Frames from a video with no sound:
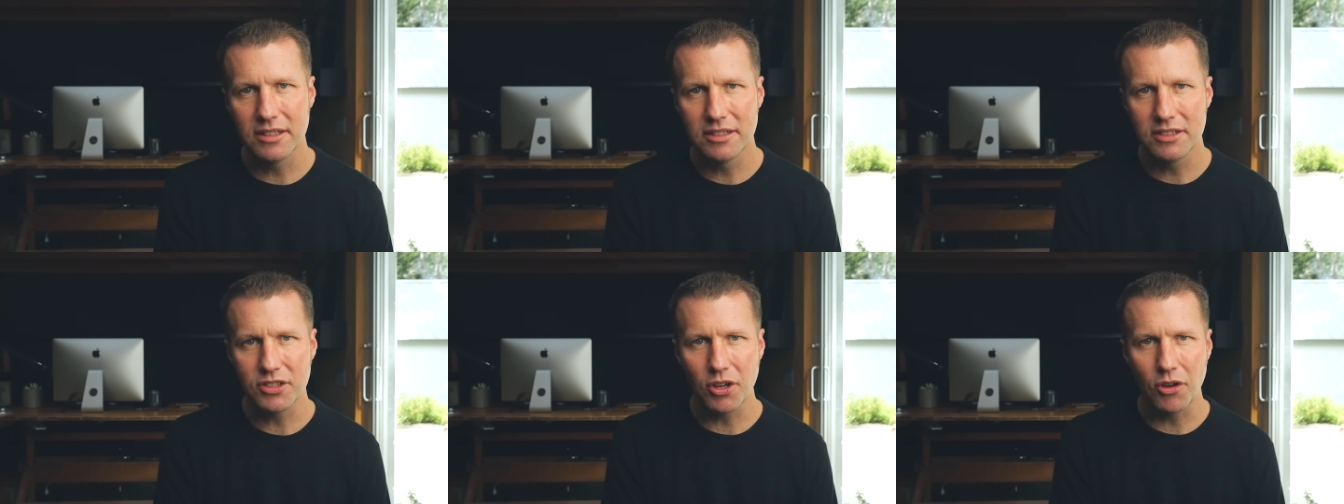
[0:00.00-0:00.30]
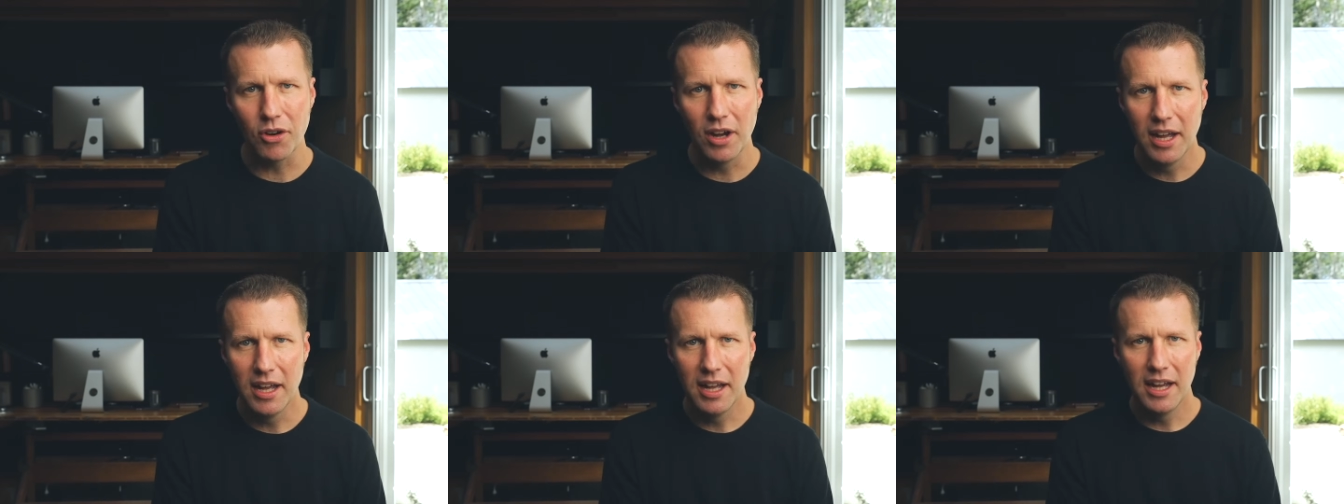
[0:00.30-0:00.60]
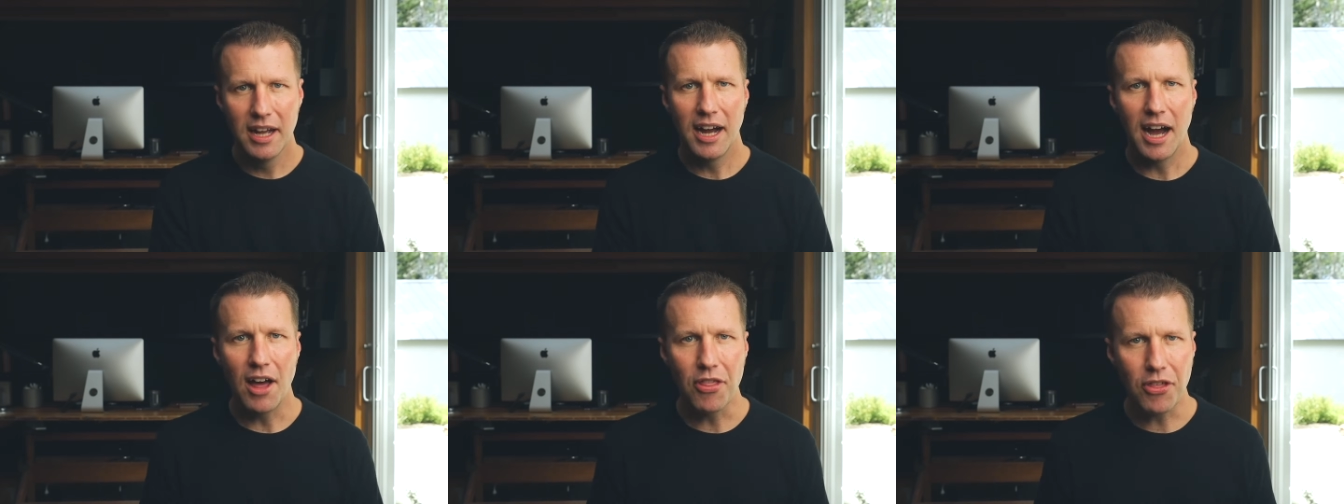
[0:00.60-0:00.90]
So
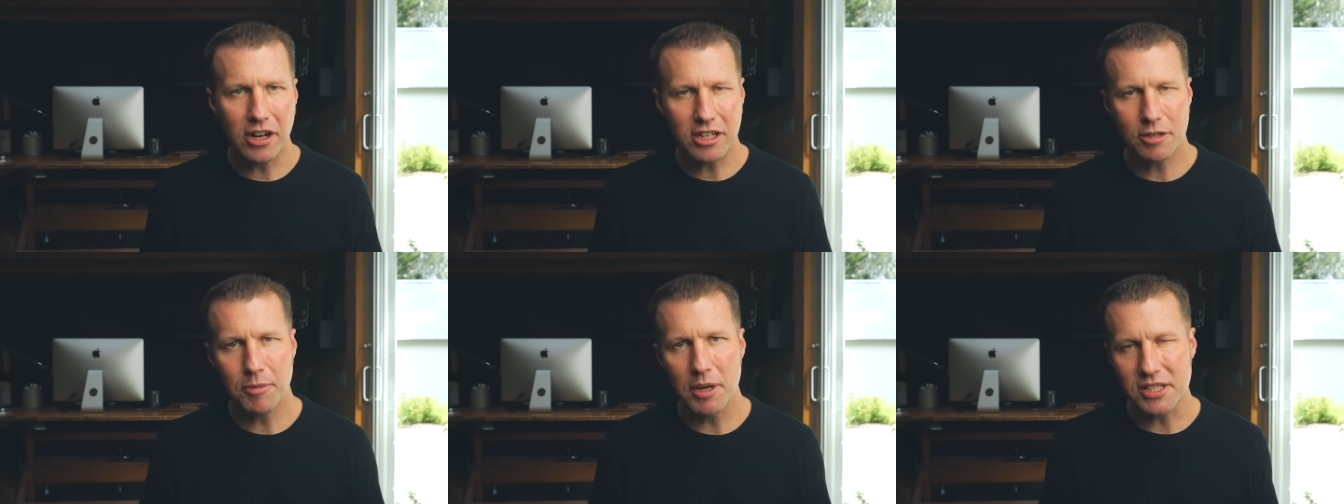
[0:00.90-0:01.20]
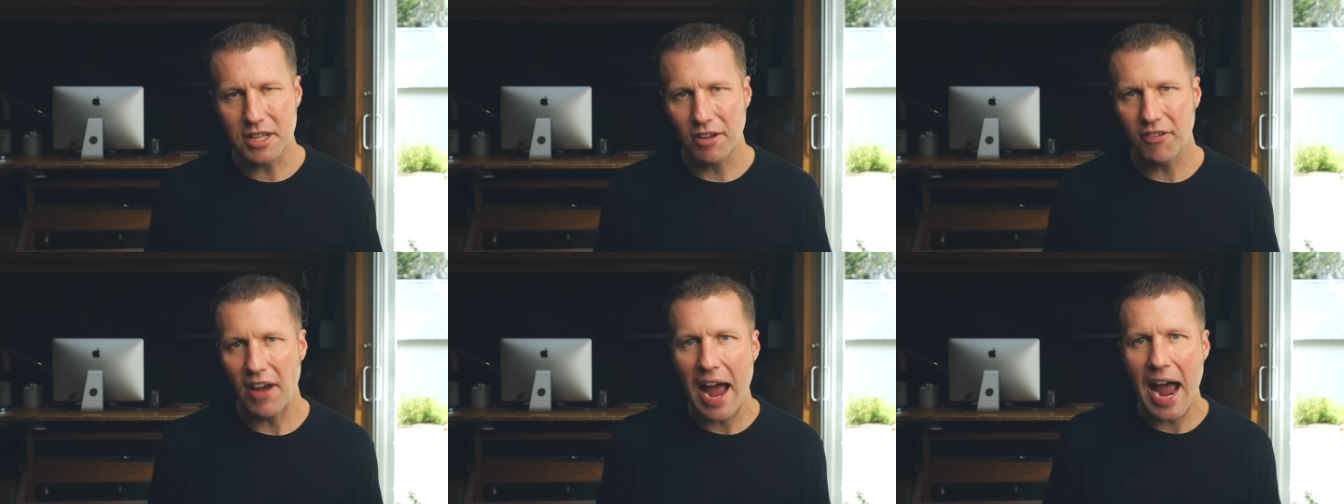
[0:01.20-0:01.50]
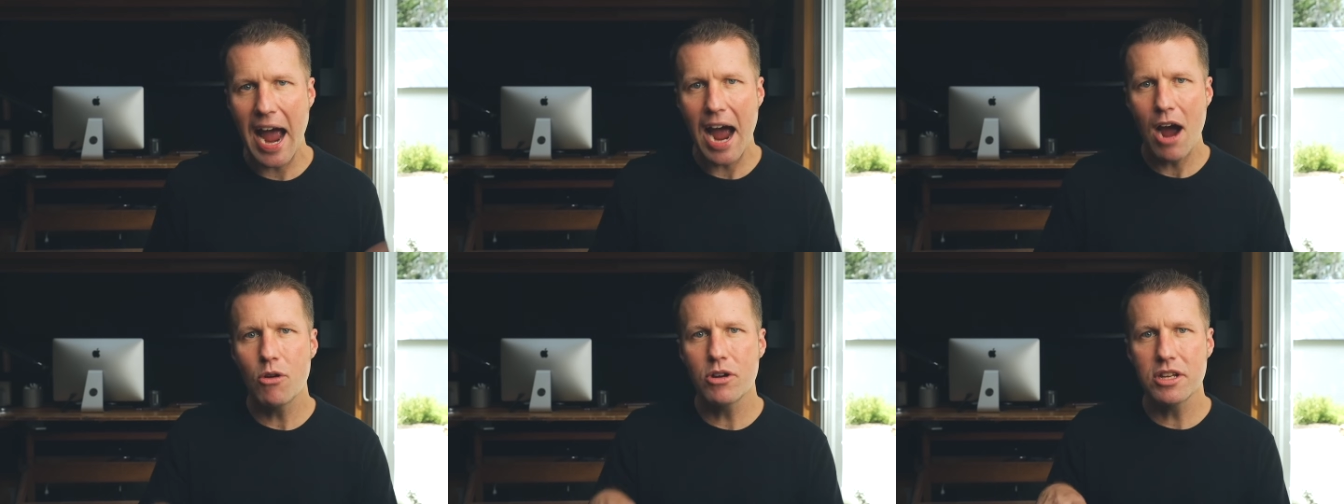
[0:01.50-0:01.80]
I thought to myself,
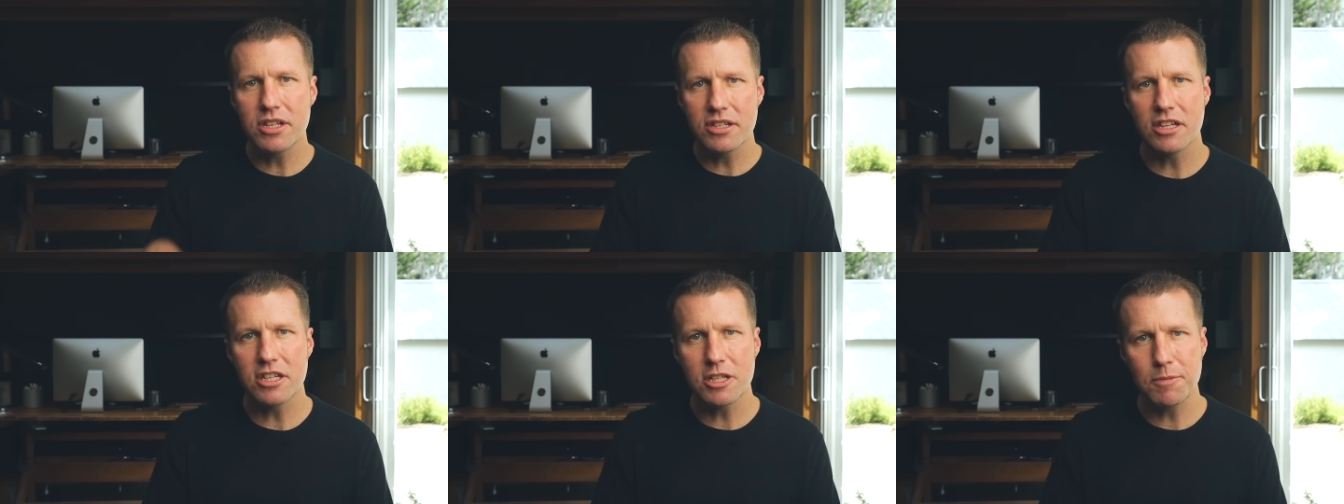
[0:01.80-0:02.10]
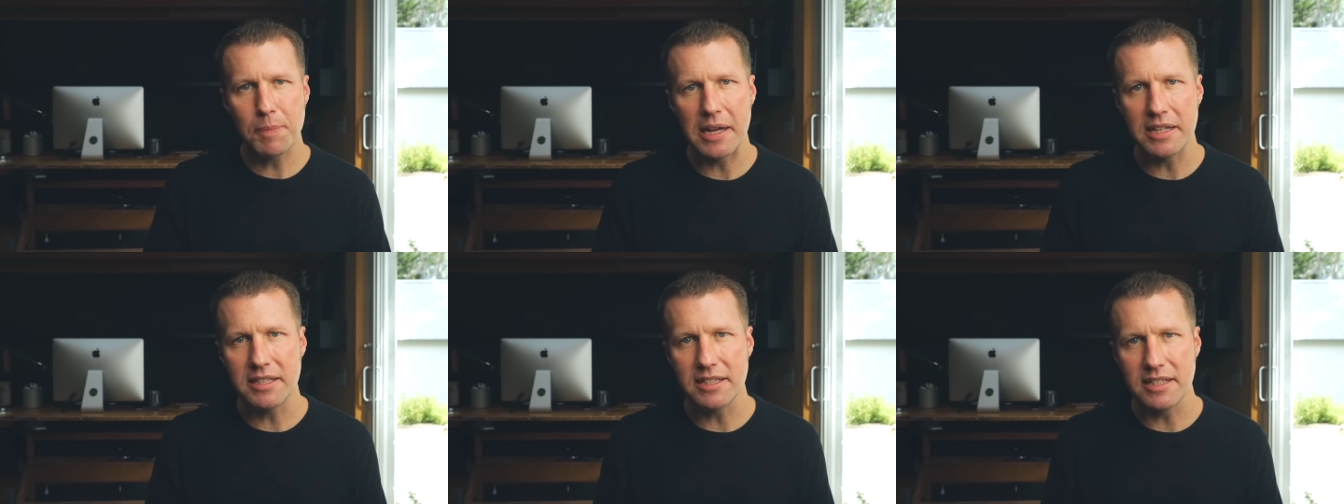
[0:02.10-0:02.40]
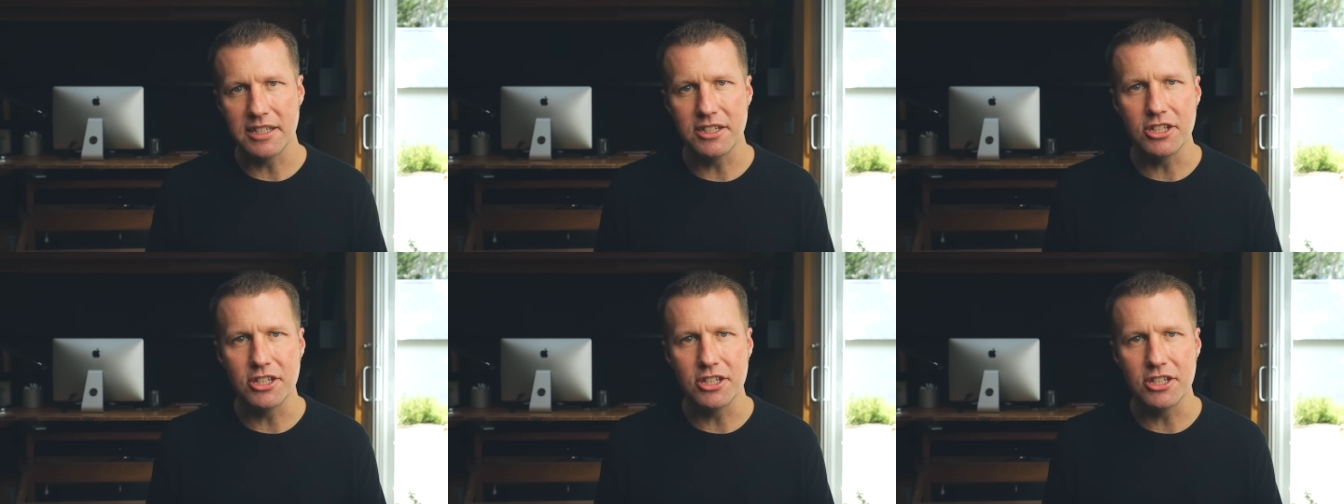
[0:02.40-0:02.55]
how does this space need